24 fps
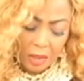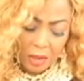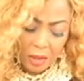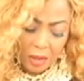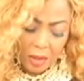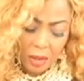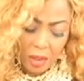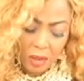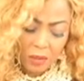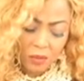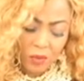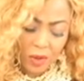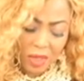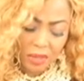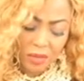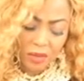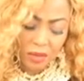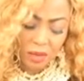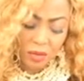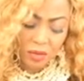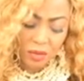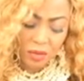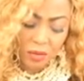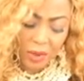God wants
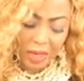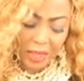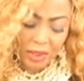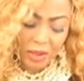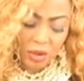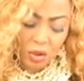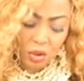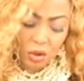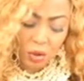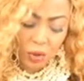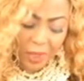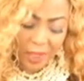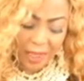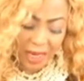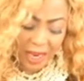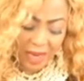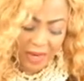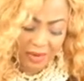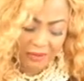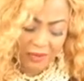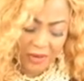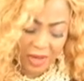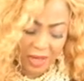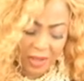us to enjoy
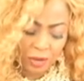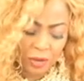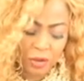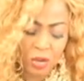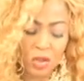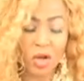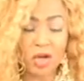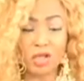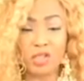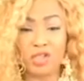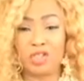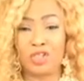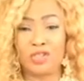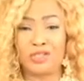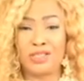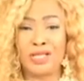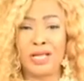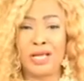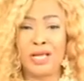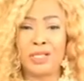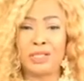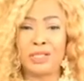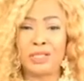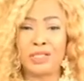life and not
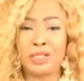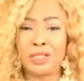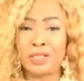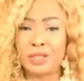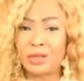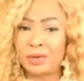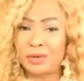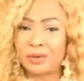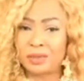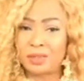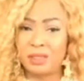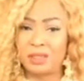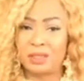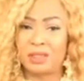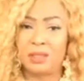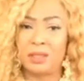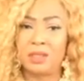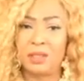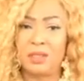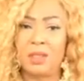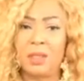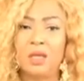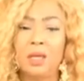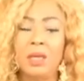just endure it.
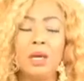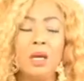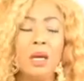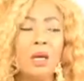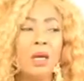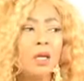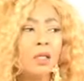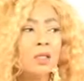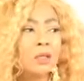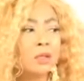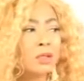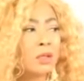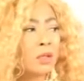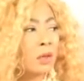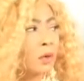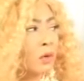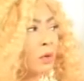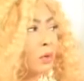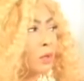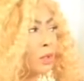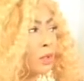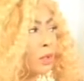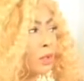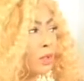
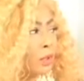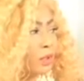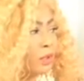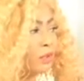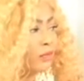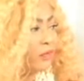So, you know, the